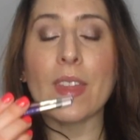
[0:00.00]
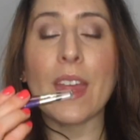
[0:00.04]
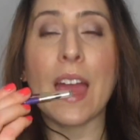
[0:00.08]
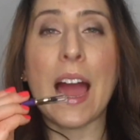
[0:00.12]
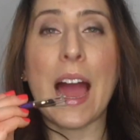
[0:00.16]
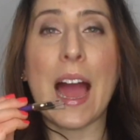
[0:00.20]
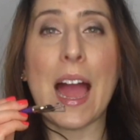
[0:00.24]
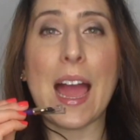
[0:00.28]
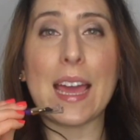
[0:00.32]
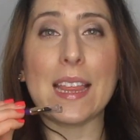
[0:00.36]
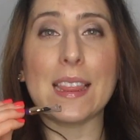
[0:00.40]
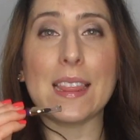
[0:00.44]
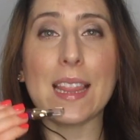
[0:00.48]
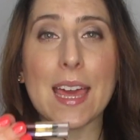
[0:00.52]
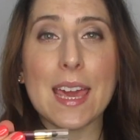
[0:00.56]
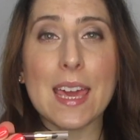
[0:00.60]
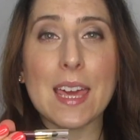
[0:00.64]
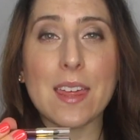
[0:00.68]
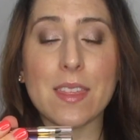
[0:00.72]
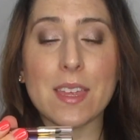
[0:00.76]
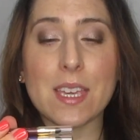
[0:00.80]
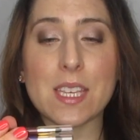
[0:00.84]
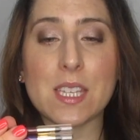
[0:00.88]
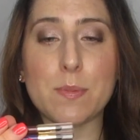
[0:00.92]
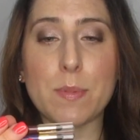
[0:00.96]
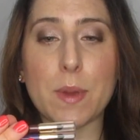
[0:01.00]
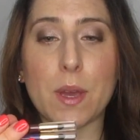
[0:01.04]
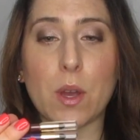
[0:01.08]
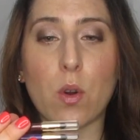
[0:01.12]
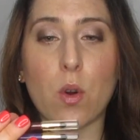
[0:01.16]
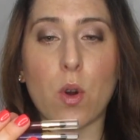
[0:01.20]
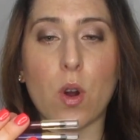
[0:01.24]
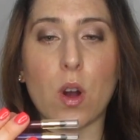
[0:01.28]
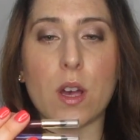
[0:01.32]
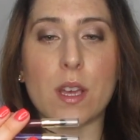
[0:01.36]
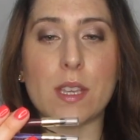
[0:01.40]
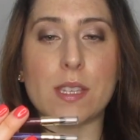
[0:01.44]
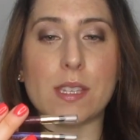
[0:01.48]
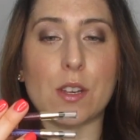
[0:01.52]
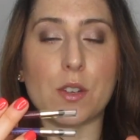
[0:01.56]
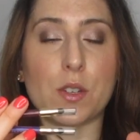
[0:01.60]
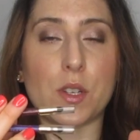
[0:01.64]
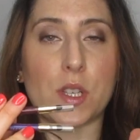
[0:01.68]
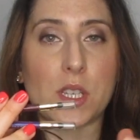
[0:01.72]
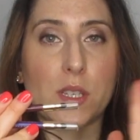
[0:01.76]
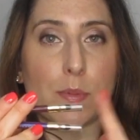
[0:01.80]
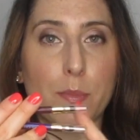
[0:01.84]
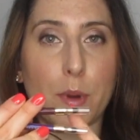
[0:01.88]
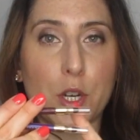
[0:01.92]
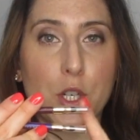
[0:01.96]
I like this because there's a
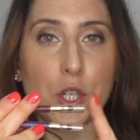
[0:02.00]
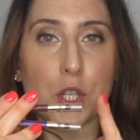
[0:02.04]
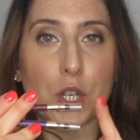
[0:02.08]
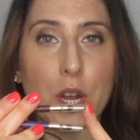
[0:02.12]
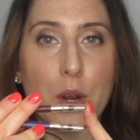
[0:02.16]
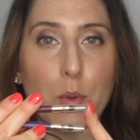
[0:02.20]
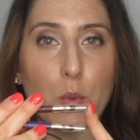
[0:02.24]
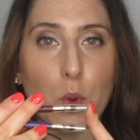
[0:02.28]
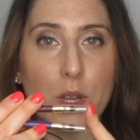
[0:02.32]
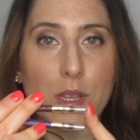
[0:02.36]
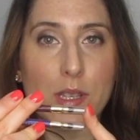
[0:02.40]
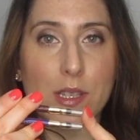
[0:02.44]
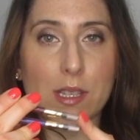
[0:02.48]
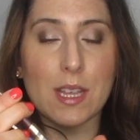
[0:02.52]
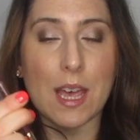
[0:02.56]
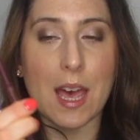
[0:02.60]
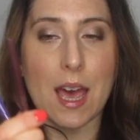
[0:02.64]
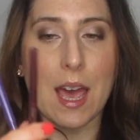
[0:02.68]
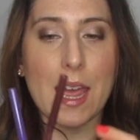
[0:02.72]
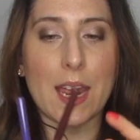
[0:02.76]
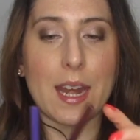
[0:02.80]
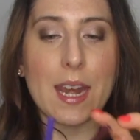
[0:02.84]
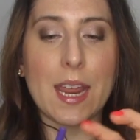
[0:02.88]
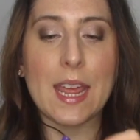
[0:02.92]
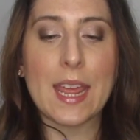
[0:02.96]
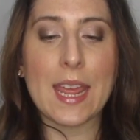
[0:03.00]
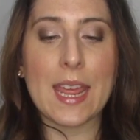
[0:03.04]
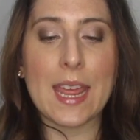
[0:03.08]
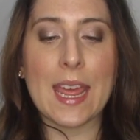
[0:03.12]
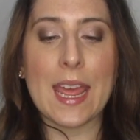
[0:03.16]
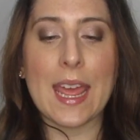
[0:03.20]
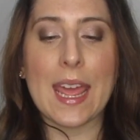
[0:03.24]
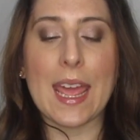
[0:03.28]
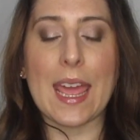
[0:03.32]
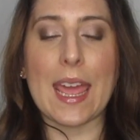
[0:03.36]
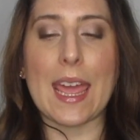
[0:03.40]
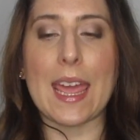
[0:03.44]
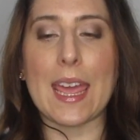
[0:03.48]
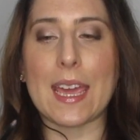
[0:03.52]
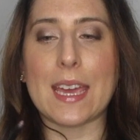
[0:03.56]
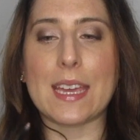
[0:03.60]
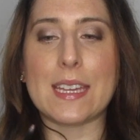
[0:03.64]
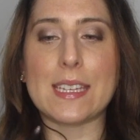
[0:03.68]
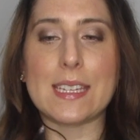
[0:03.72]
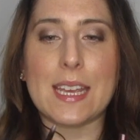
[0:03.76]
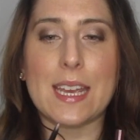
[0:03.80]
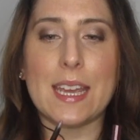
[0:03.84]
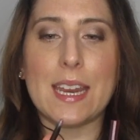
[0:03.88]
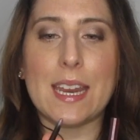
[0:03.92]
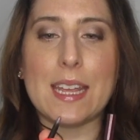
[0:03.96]
smudger on one side
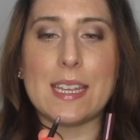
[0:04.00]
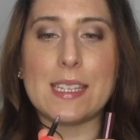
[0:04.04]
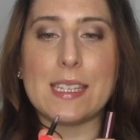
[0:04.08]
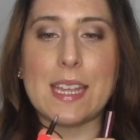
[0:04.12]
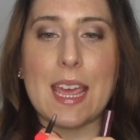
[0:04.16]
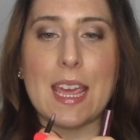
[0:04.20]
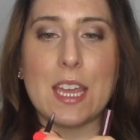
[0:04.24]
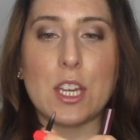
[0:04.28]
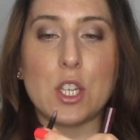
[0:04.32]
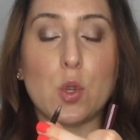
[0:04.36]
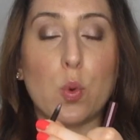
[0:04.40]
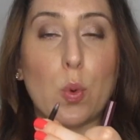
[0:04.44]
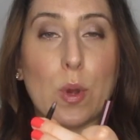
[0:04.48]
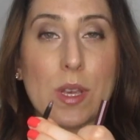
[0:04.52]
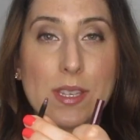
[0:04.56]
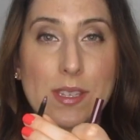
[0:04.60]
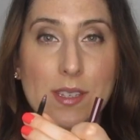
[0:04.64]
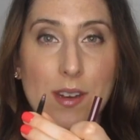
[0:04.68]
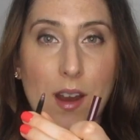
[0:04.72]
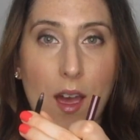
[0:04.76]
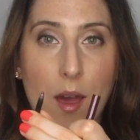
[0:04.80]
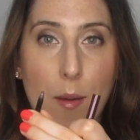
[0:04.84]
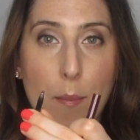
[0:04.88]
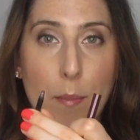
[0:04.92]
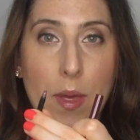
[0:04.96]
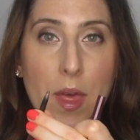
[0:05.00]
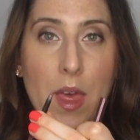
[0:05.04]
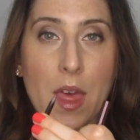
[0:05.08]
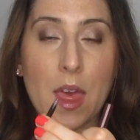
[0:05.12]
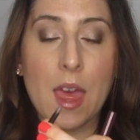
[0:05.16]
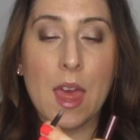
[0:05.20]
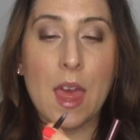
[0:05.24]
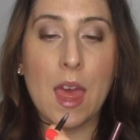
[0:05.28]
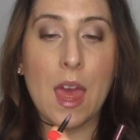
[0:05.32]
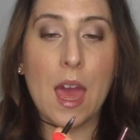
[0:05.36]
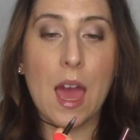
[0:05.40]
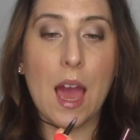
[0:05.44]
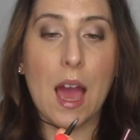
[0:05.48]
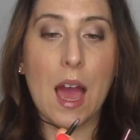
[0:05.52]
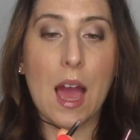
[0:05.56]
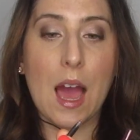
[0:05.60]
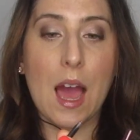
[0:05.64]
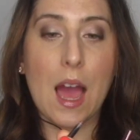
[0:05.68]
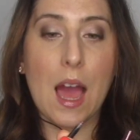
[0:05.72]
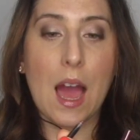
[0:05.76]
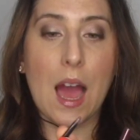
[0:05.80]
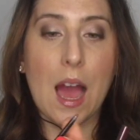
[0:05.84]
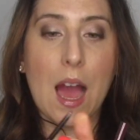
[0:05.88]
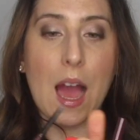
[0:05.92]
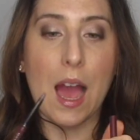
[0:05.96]
and it is a twist up.
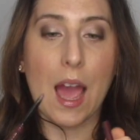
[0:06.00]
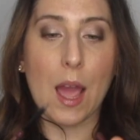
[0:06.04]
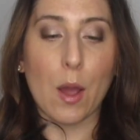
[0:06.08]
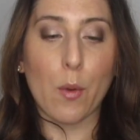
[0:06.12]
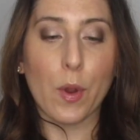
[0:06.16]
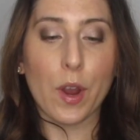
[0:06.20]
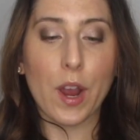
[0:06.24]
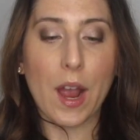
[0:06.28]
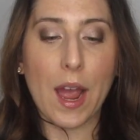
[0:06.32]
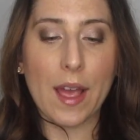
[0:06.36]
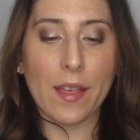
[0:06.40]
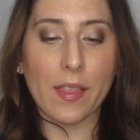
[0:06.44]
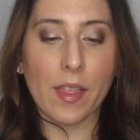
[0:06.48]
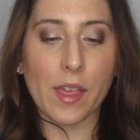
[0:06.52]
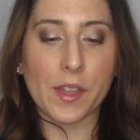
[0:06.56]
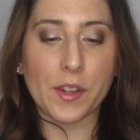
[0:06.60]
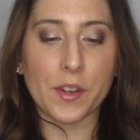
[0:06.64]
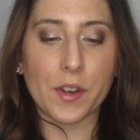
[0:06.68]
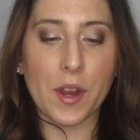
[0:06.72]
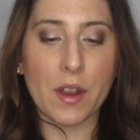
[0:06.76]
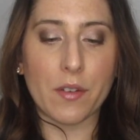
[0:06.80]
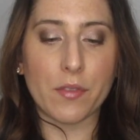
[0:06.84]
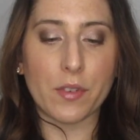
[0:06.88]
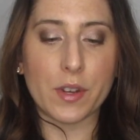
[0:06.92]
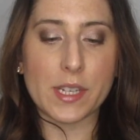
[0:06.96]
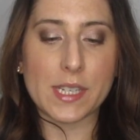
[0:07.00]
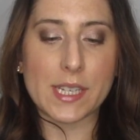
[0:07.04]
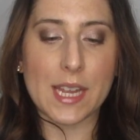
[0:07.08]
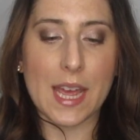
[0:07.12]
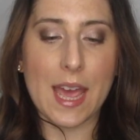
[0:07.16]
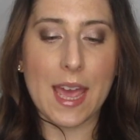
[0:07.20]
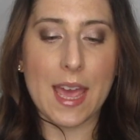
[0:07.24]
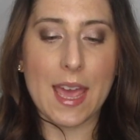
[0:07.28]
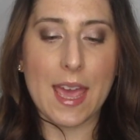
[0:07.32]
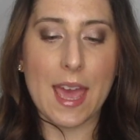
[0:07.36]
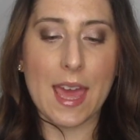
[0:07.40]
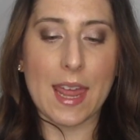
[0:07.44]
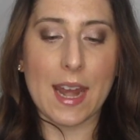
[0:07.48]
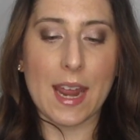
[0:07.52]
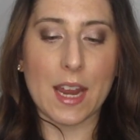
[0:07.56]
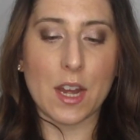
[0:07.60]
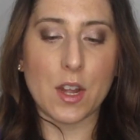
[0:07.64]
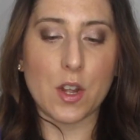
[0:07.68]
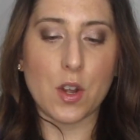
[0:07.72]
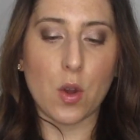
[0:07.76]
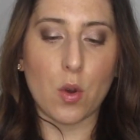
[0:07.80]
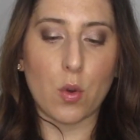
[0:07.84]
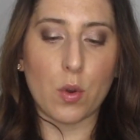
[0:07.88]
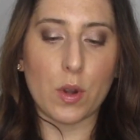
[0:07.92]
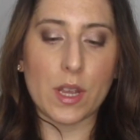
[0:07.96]
I wear eyeliner every day, and I
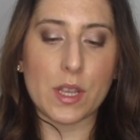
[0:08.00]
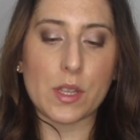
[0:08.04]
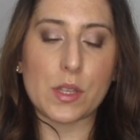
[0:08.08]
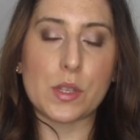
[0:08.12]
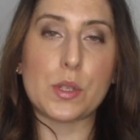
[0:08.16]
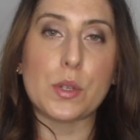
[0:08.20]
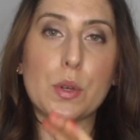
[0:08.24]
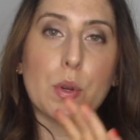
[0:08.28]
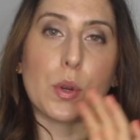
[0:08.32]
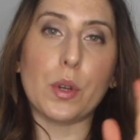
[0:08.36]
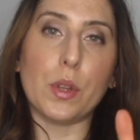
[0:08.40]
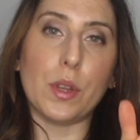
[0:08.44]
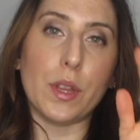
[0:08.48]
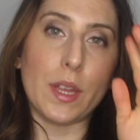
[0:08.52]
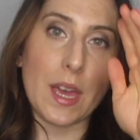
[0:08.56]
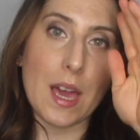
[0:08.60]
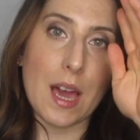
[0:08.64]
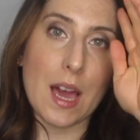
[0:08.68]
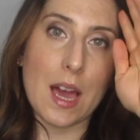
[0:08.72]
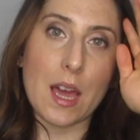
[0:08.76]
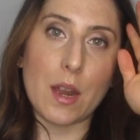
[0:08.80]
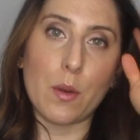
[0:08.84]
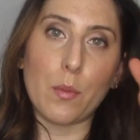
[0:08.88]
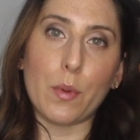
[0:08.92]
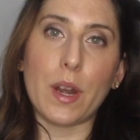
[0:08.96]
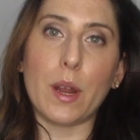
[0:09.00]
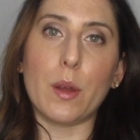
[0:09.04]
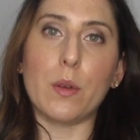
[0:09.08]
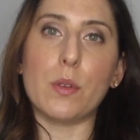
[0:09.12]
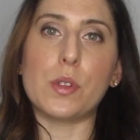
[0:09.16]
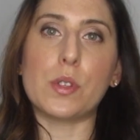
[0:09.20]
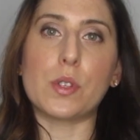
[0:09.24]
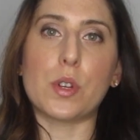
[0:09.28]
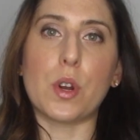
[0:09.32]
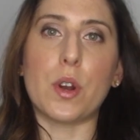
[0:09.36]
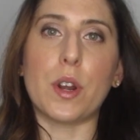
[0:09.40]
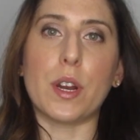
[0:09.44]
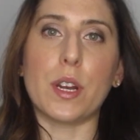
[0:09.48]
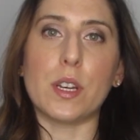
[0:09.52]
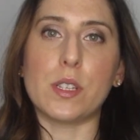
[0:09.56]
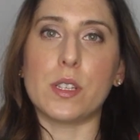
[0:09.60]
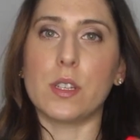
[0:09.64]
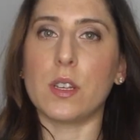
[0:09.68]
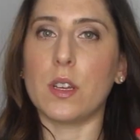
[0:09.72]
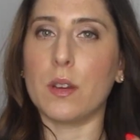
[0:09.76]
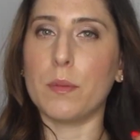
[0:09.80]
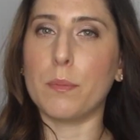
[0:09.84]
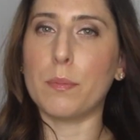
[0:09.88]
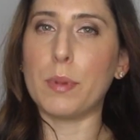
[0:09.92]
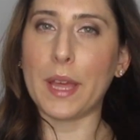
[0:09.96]
noticed early on when I was starting
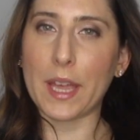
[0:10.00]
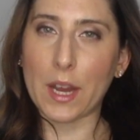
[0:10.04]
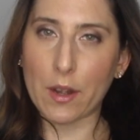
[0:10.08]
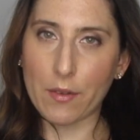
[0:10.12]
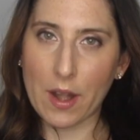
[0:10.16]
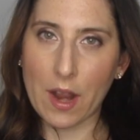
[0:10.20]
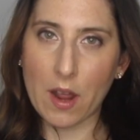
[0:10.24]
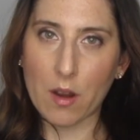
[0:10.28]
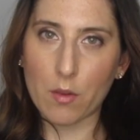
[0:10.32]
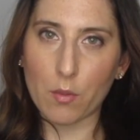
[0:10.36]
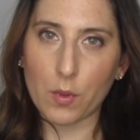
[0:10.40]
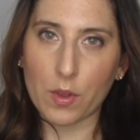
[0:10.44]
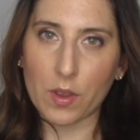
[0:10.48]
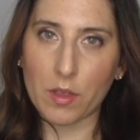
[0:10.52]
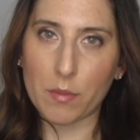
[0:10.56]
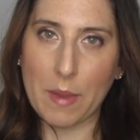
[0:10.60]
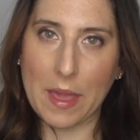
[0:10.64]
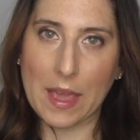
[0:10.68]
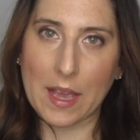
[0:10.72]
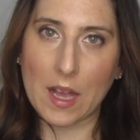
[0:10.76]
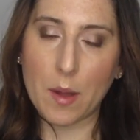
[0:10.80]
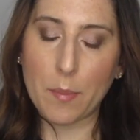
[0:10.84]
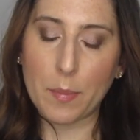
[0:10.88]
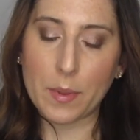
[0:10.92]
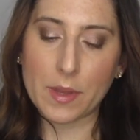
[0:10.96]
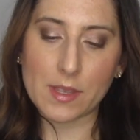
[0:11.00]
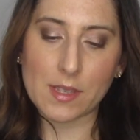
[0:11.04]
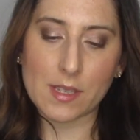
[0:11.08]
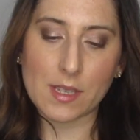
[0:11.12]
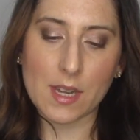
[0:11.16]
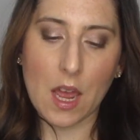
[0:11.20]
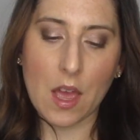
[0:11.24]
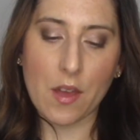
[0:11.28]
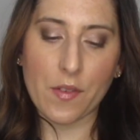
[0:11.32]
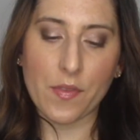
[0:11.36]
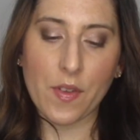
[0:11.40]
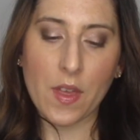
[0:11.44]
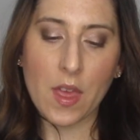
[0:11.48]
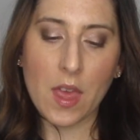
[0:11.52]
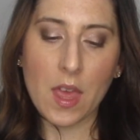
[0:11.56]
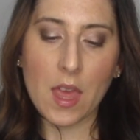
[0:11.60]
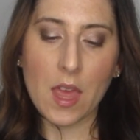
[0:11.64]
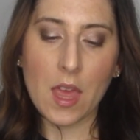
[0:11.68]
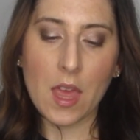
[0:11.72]
to play around with makeup and stuff,